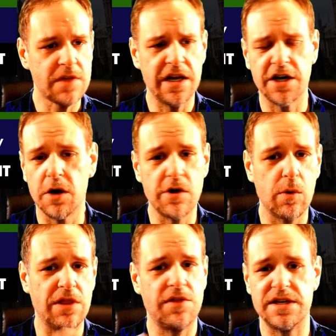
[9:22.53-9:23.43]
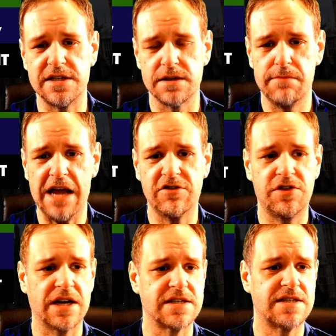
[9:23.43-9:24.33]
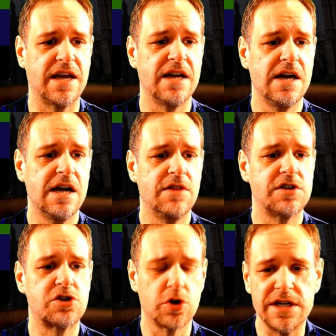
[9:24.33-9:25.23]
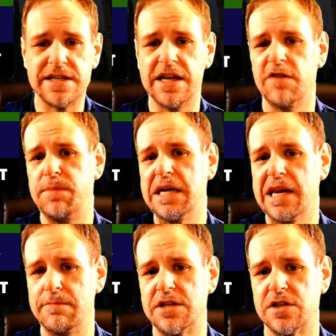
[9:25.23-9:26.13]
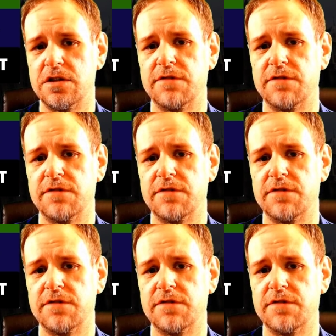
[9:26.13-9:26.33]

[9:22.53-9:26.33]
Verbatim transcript: And I don't know whether this is a major thing. As I say, the studies in it have been limited.